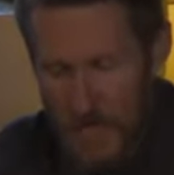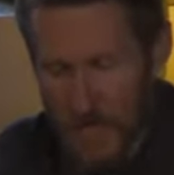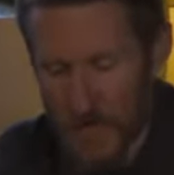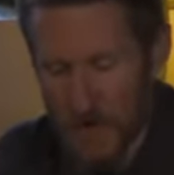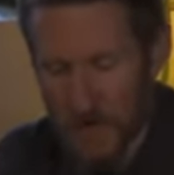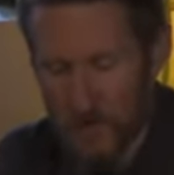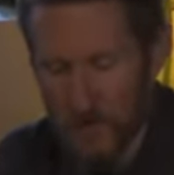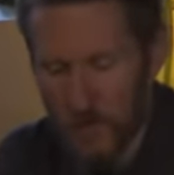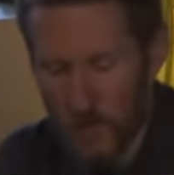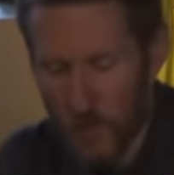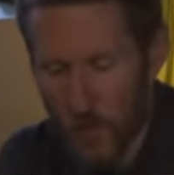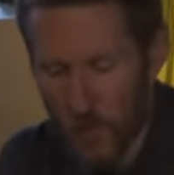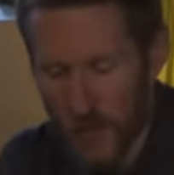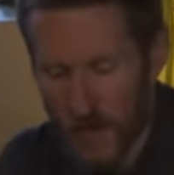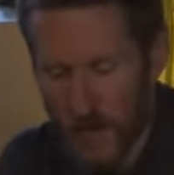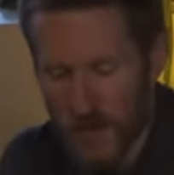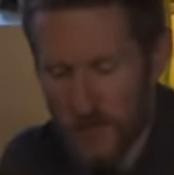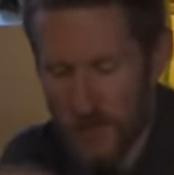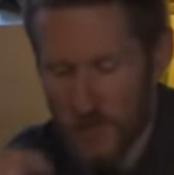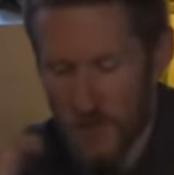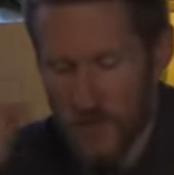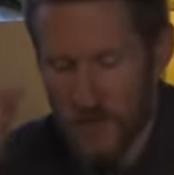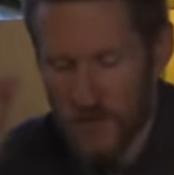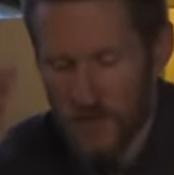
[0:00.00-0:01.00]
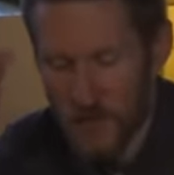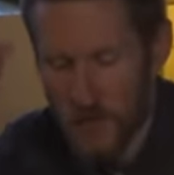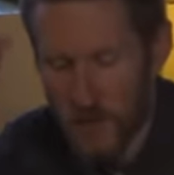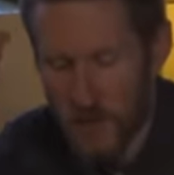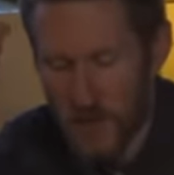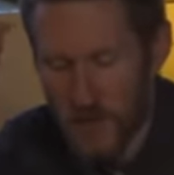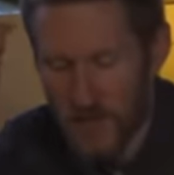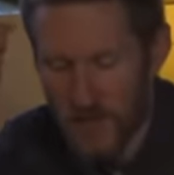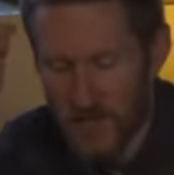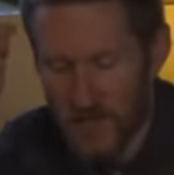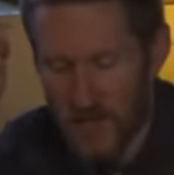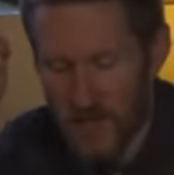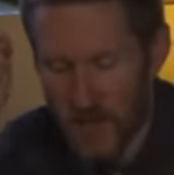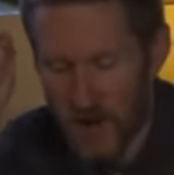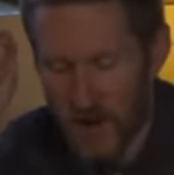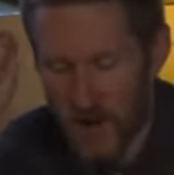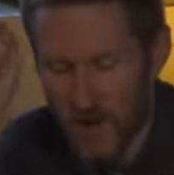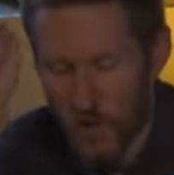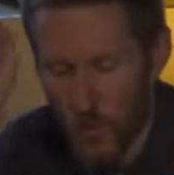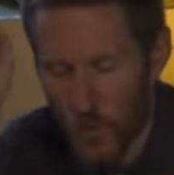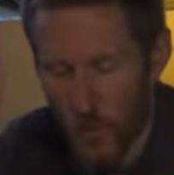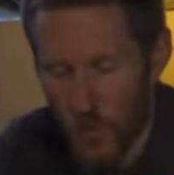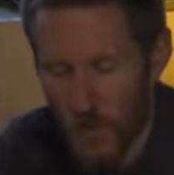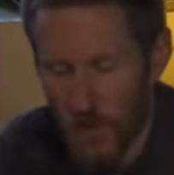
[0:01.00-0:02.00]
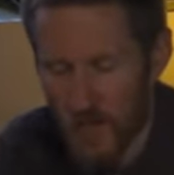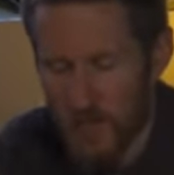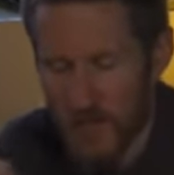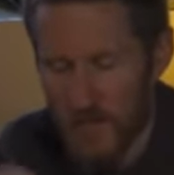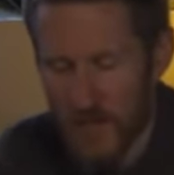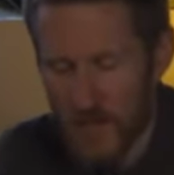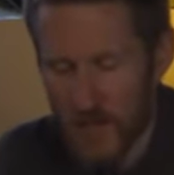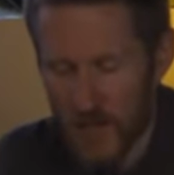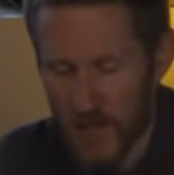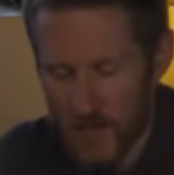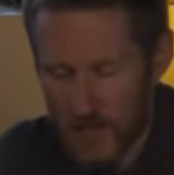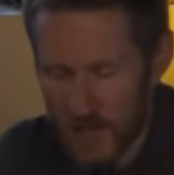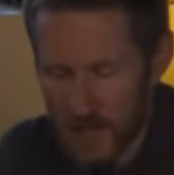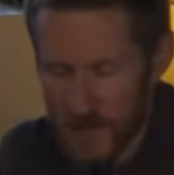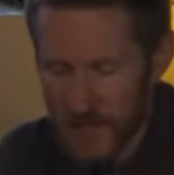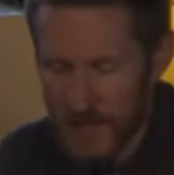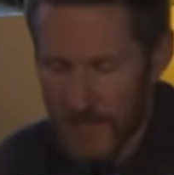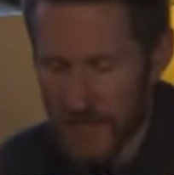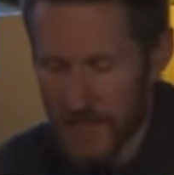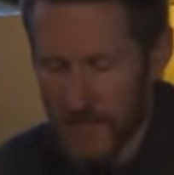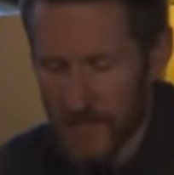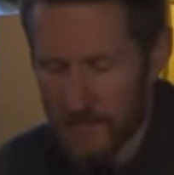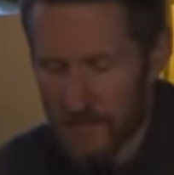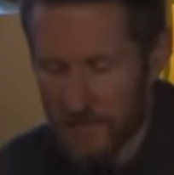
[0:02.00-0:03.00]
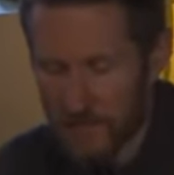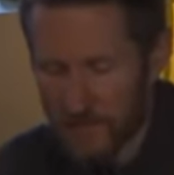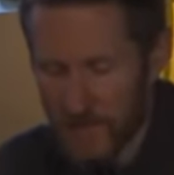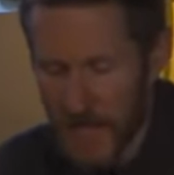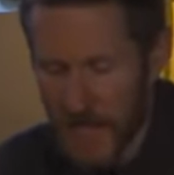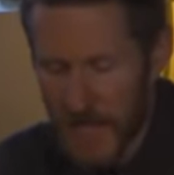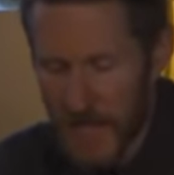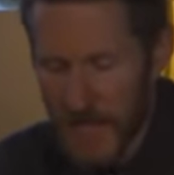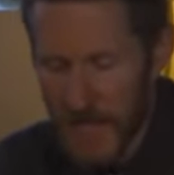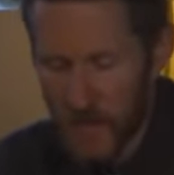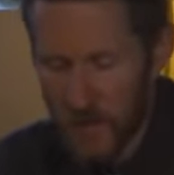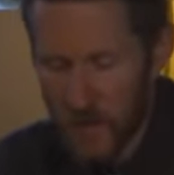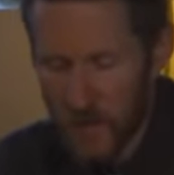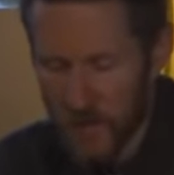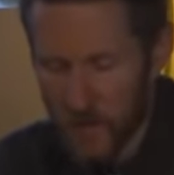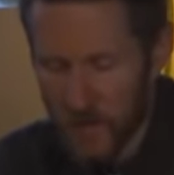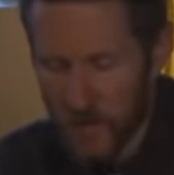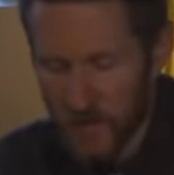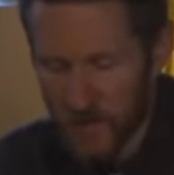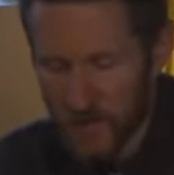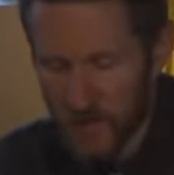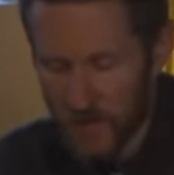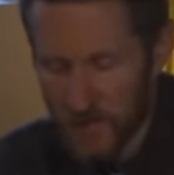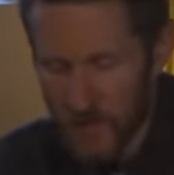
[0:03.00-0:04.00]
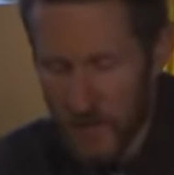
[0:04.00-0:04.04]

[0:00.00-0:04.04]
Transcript: Therefore, whatever you've spoken in the dark will be heard in the light, and what you have